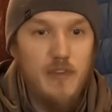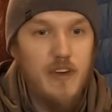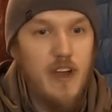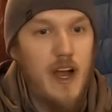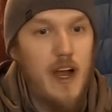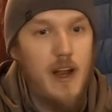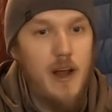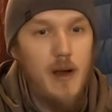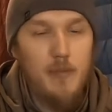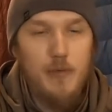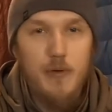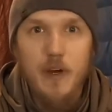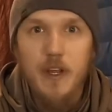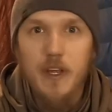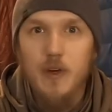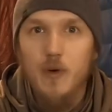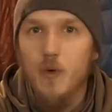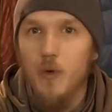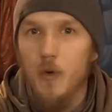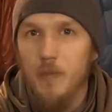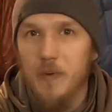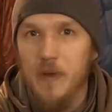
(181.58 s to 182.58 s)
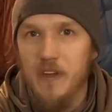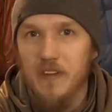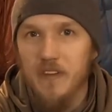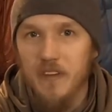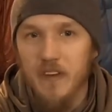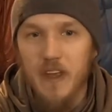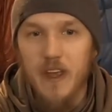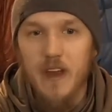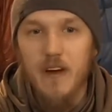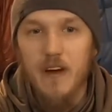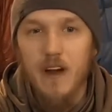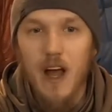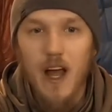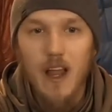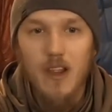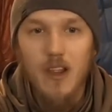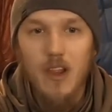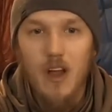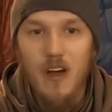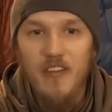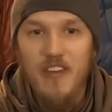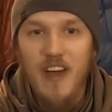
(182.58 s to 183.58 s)
got a pretty cool piece of gear, and I
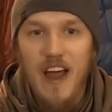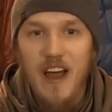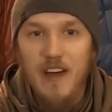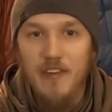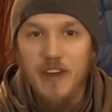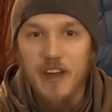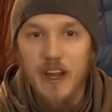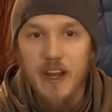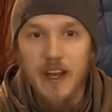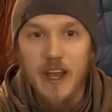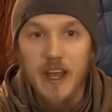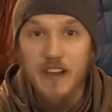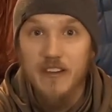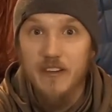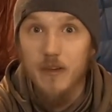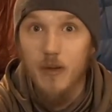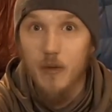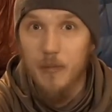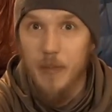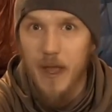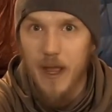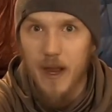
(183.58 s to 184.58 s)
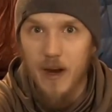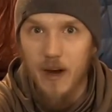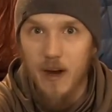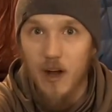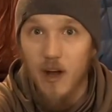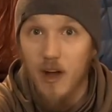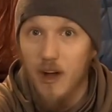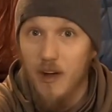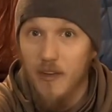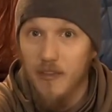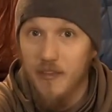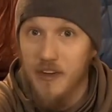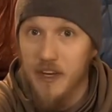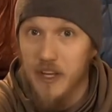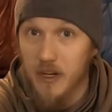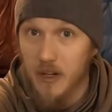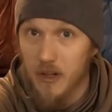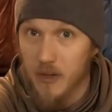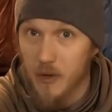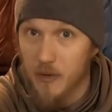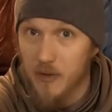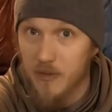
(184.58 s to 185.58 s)
love having a nice little pair of
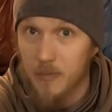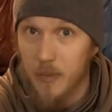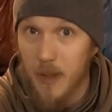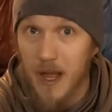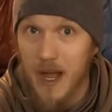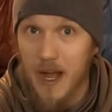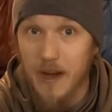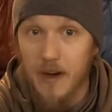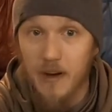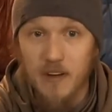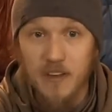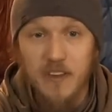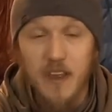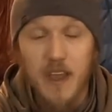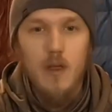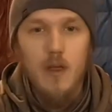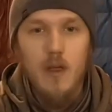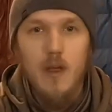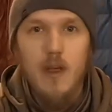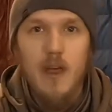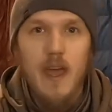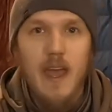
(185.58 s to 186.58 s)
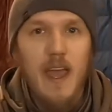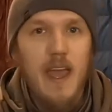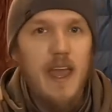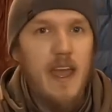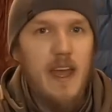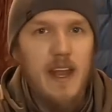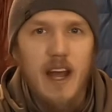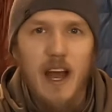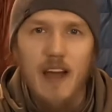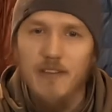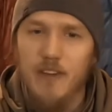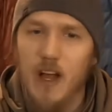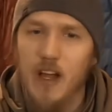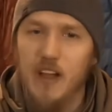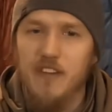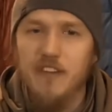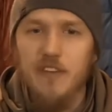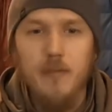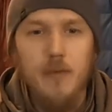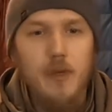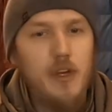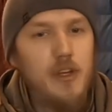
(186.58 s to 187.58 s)
needle nose pliers. And I've gotten
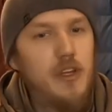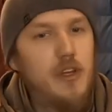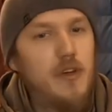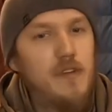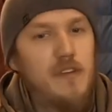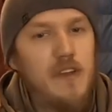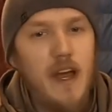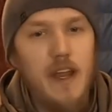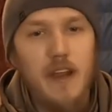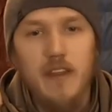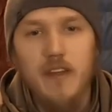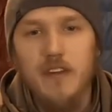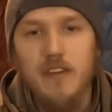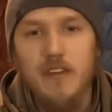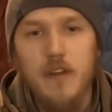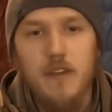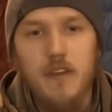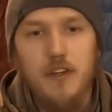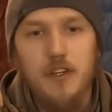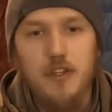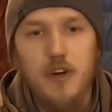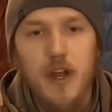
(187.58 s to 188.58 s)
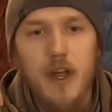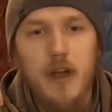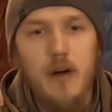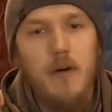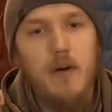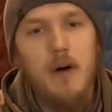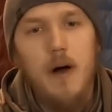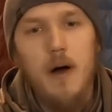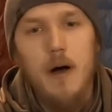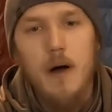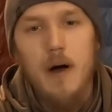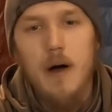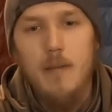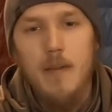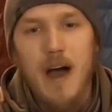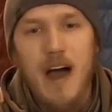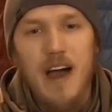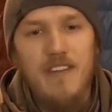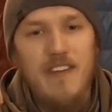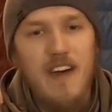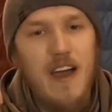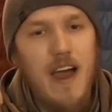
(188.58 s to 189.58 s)
some good use out of these on the trail.
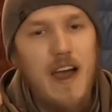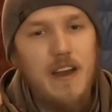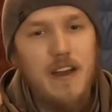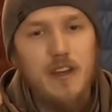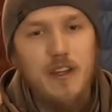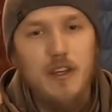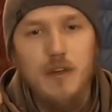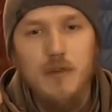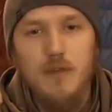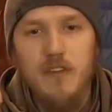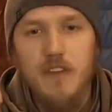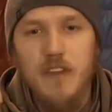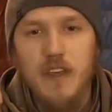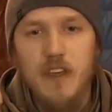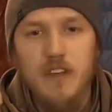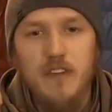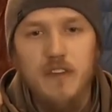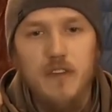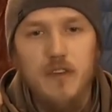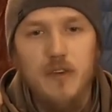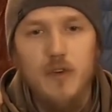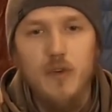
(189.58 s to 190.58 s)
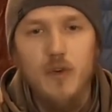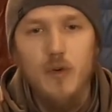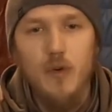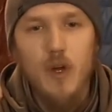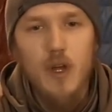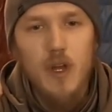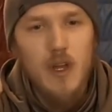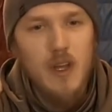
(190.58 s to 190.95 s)
I've had to use these to